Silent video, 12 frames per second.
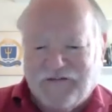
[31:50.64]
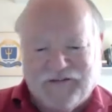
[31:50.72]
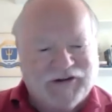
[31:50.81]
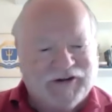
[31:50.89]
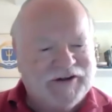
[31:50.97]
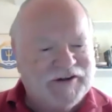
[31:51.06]

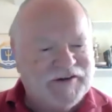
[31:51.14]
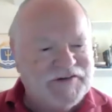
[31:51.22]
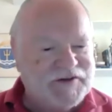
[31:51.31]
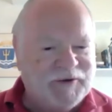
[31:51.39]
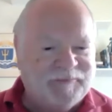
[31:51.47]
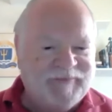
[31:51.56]
Very good,
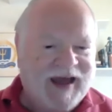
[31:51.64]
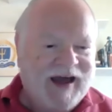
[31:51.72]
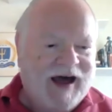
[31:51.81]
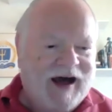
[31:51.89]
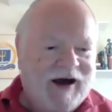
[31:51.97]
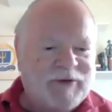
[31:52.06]
sir.
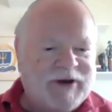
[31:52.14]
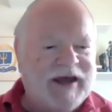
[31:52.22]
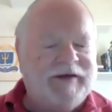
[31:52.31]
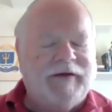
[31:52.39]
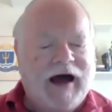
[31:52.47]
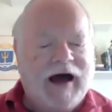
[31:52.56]

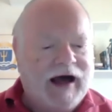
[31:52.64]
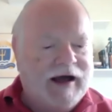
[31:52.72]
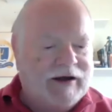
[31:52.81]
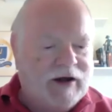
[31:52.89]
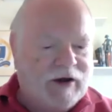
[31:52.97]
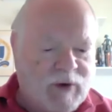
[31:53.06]
Okay,
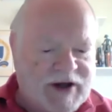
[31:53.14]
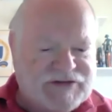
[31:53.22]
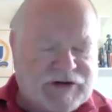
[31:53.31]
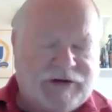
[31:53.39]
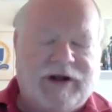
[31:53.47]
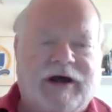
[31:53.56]
uh,
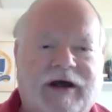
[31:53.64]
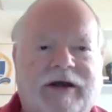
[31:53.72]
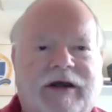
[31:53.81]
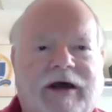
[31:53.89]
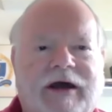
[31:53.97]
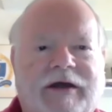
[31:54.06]
question. Uh,
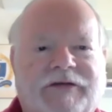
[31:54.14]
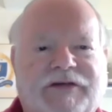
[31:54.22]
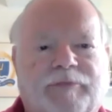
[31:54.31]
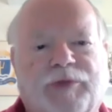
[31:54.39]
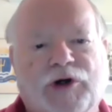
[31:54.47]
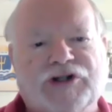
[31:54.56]
you had
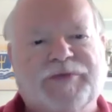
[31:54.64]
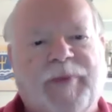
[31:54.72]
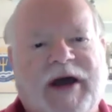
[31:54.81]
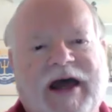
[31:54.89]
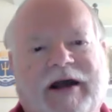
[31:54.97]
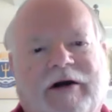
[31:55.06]
some
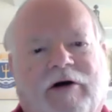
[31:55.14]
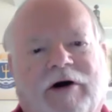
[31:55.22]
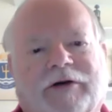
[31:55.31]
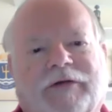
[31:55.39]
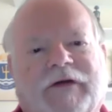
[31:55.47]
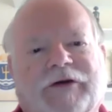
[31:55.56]
pushback
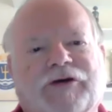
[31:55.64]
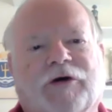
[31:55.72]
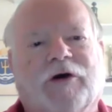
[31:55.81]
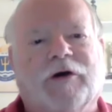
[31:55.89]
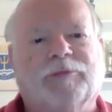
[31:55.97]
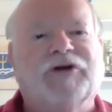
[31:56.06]
on the
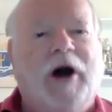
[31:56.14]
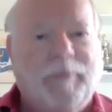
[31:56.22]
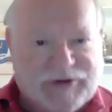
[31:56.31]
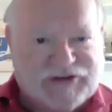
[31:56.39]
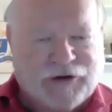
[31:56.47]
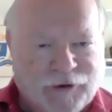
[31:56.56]
term
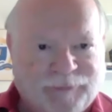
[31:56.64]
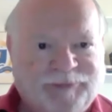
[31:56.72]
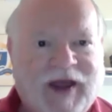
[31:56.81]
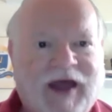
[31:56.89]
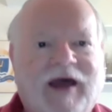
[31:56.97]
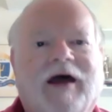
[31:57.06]
dumpster
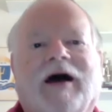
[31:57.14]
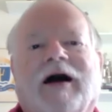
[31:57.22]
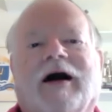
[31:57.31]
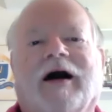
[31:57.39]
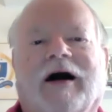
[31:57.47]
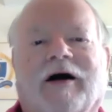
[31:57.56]

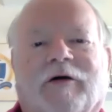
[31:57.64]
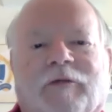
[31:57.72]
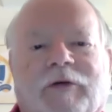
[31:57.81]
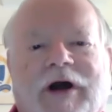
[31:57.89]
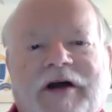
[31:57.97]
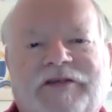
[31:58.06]
uh,
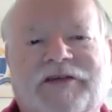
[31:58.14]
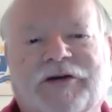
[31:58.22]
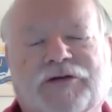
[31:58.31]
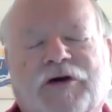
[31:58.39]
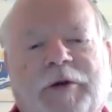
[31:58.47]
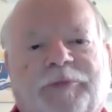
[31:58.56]
as a
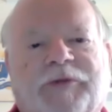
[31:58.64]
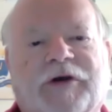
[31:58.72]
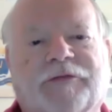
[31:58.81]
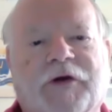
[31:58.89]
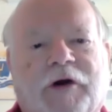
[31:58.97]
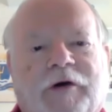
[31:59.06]

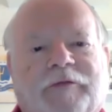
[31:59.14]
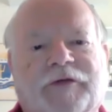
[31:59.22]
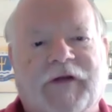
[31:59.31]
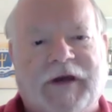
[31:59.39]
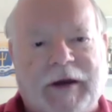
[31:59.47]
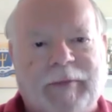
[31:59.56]
descriptive term
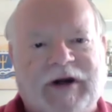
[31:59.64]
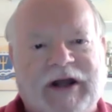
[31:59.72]
for the